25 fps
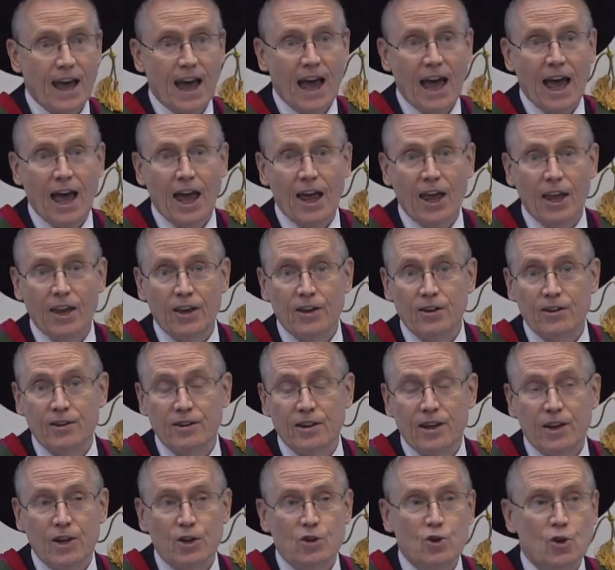and
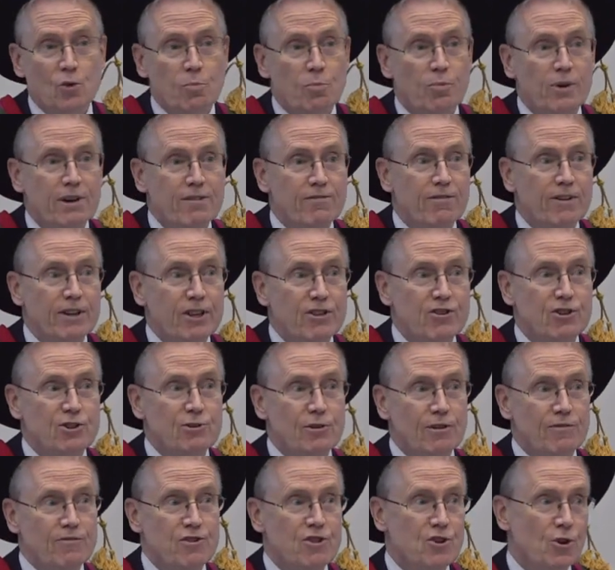you're privileged
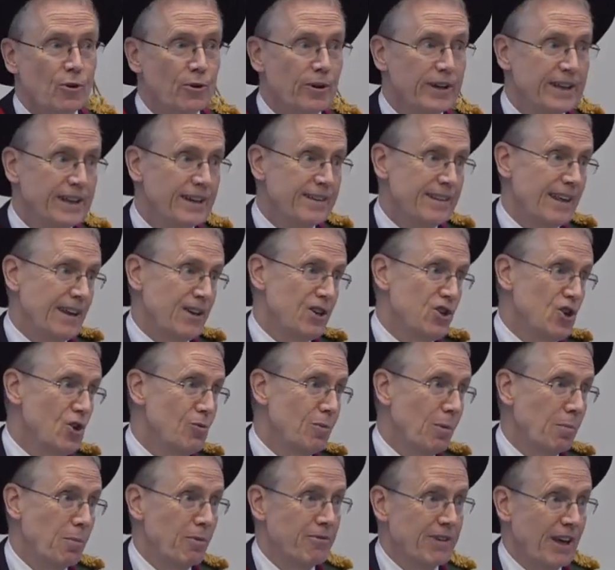to have joined that
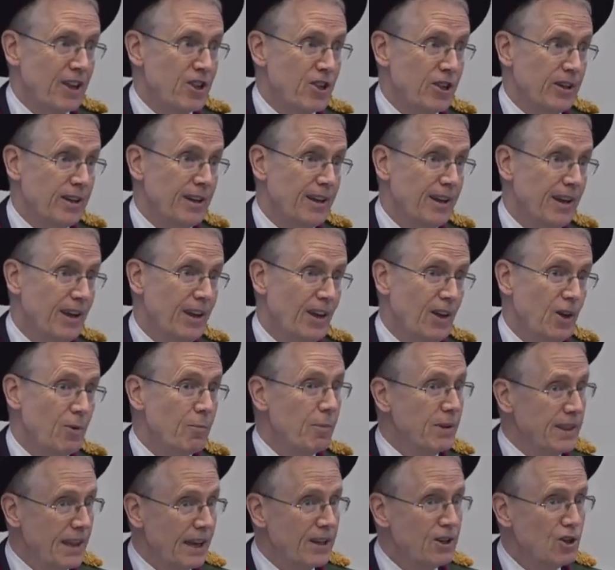noble profession,
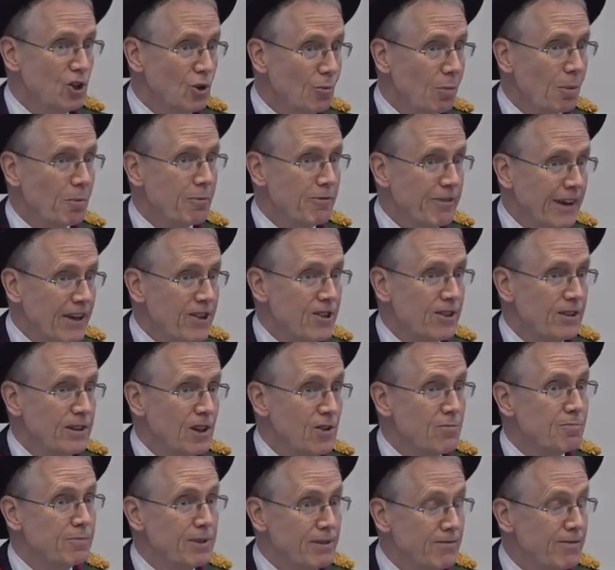but that noble profession
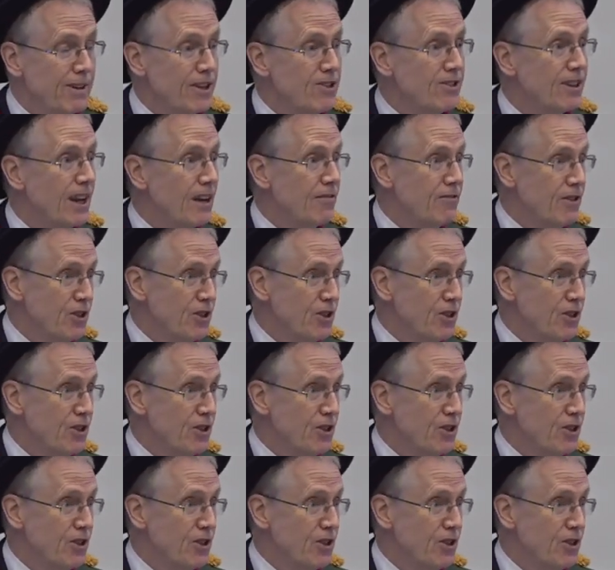is privileged to